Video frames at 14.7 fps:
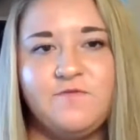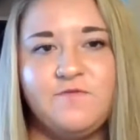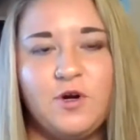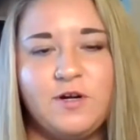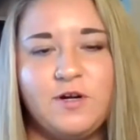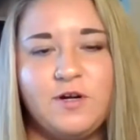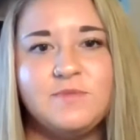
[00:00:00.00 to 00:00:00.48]

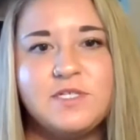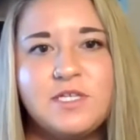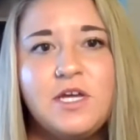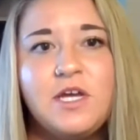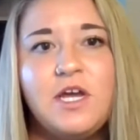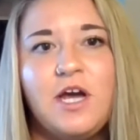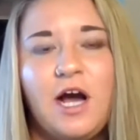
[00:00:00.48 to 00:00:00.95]
forms
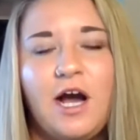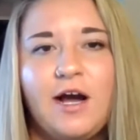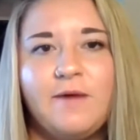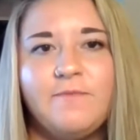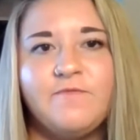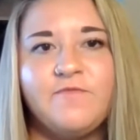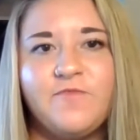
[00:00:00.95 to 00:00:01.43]

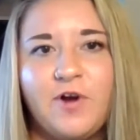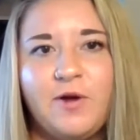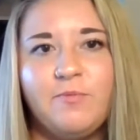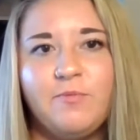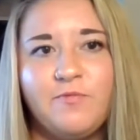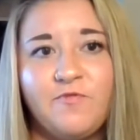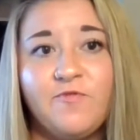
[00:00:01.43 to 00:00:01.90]

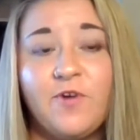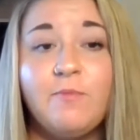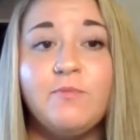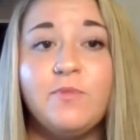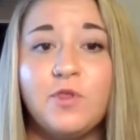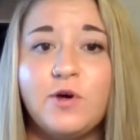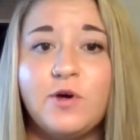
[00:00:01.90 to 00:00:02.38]

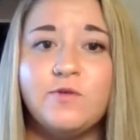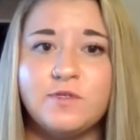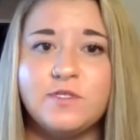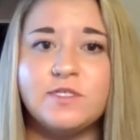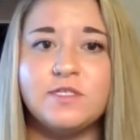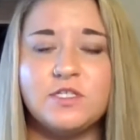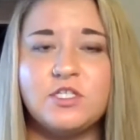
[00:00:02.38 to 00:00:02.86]
from
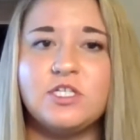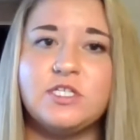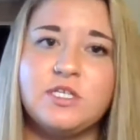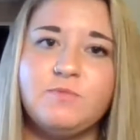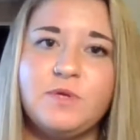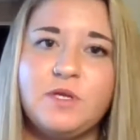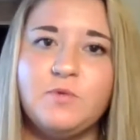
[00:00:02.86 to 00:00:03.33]
those, just
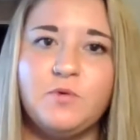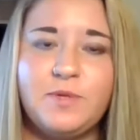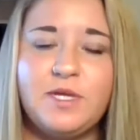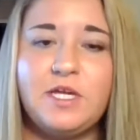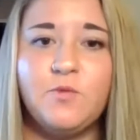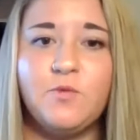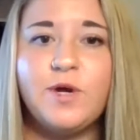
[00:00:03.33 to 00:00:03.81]
the people
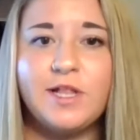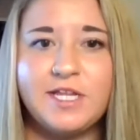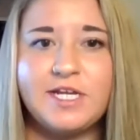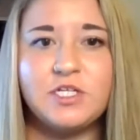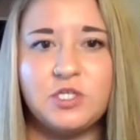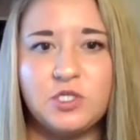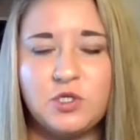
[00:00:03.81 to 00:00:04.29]
being
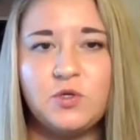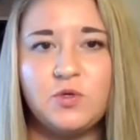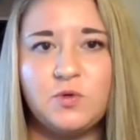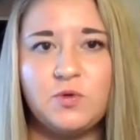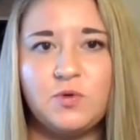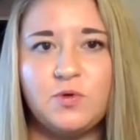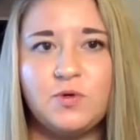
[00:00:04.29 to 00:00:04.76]
willing
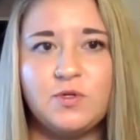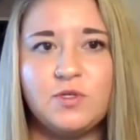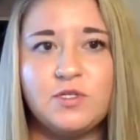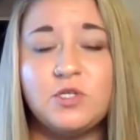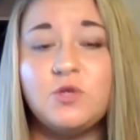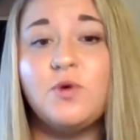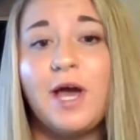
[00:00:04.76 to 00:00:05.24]
to
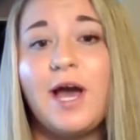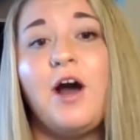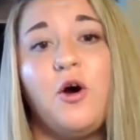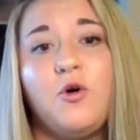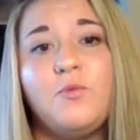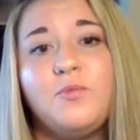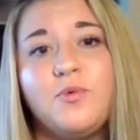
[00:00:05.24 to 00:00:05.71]

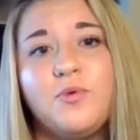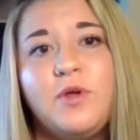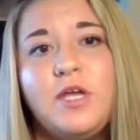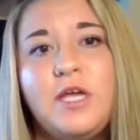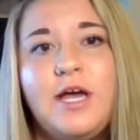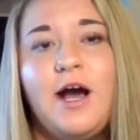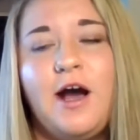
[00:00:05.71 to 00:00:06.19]
help.
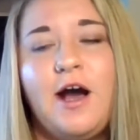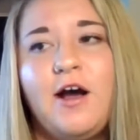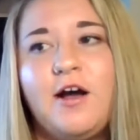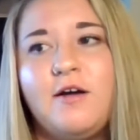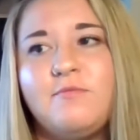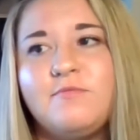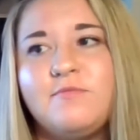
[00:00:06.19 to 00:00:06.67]

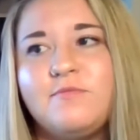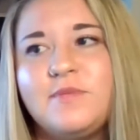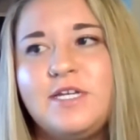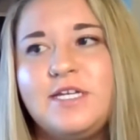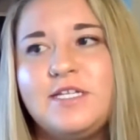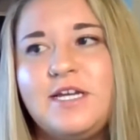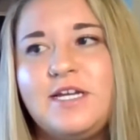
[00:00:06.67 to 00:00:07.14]
And
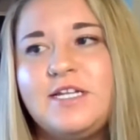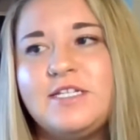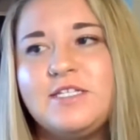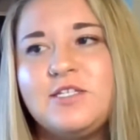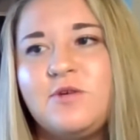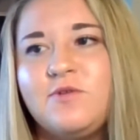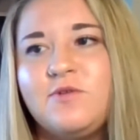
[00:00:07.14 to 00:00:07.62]
it's
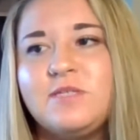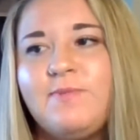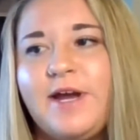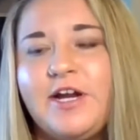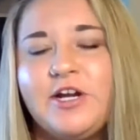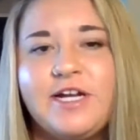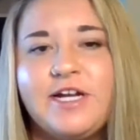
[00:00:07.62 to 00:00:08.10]
so
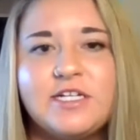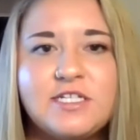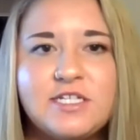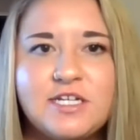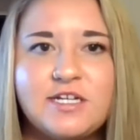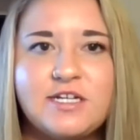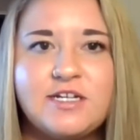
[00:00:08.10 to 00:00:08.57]
inspiring
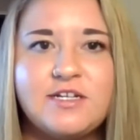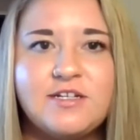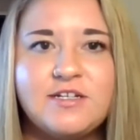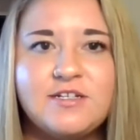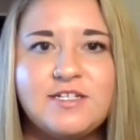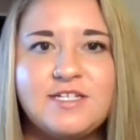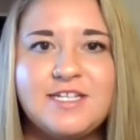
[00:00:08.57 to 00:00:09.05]

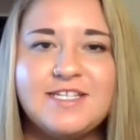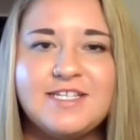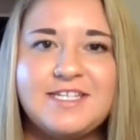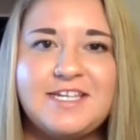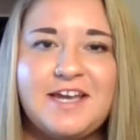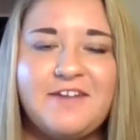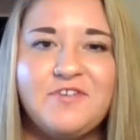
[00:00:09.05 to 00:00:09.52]
to
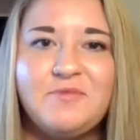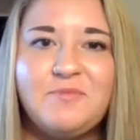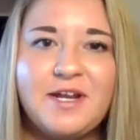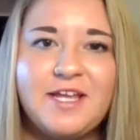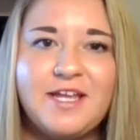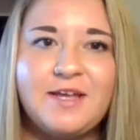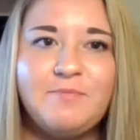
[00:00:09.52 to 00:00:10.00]
see
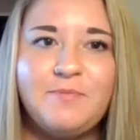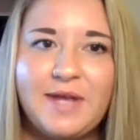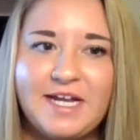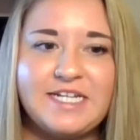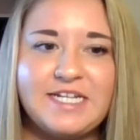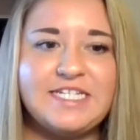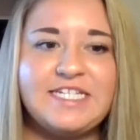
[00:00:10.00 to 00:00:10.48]
everybody
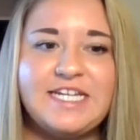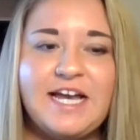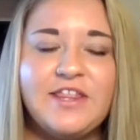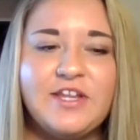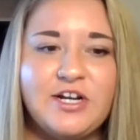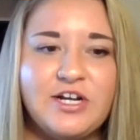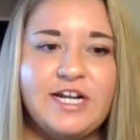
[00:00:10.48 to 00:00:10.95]
banding
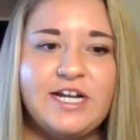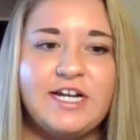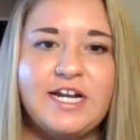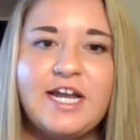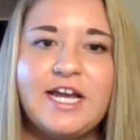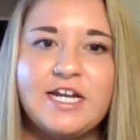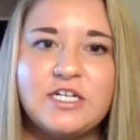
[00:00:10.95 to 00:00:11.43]
together
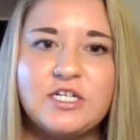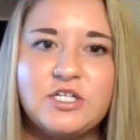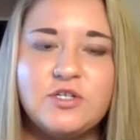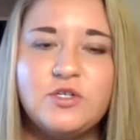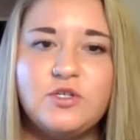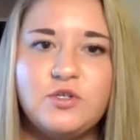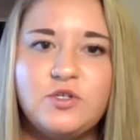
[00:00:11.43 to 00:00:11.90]
and
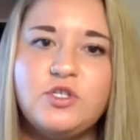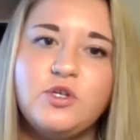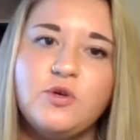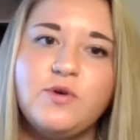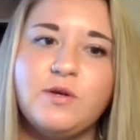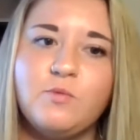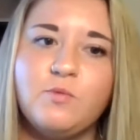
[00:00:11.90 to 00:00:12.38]

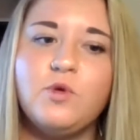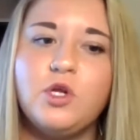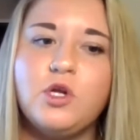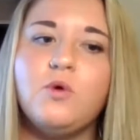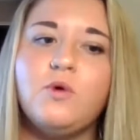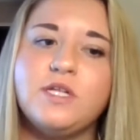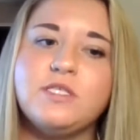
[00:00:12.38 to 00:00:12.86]
doing, you
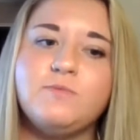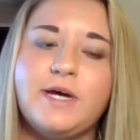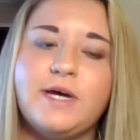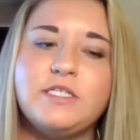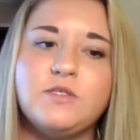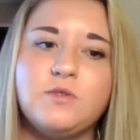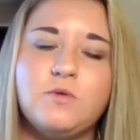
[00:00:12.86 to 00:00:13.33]
know, what's
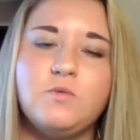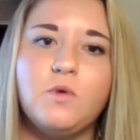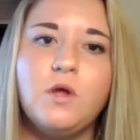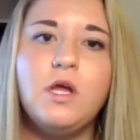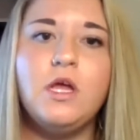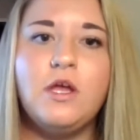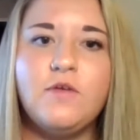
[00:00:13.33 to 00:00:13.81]
best and
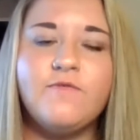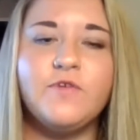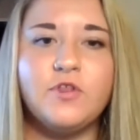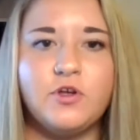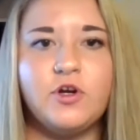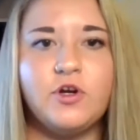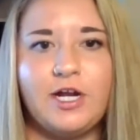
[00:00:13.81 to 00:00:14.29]
for
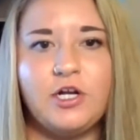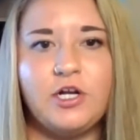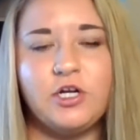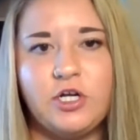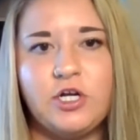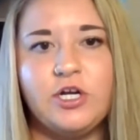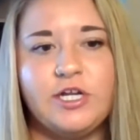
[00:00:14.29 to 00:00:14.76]
the greater
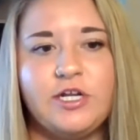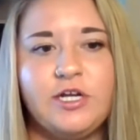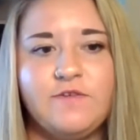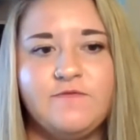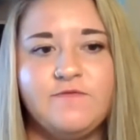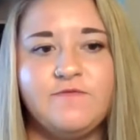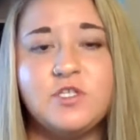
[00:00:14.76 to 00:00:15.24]
good
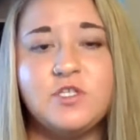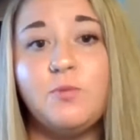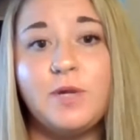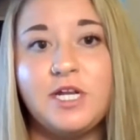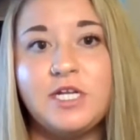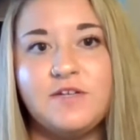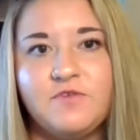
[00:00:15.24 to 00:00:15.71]
of so
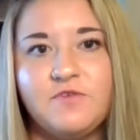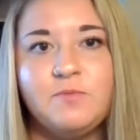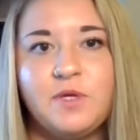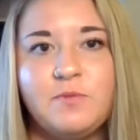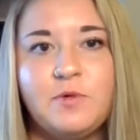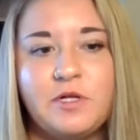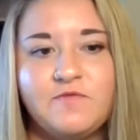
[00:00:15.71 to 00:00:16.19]
many different
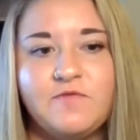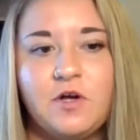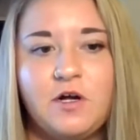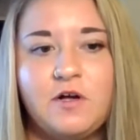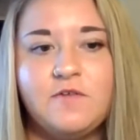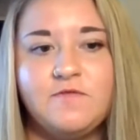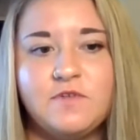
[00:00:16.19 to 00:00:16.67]
people
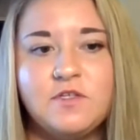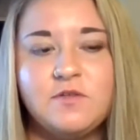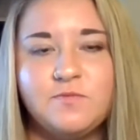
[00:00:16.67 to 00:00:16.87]
involved.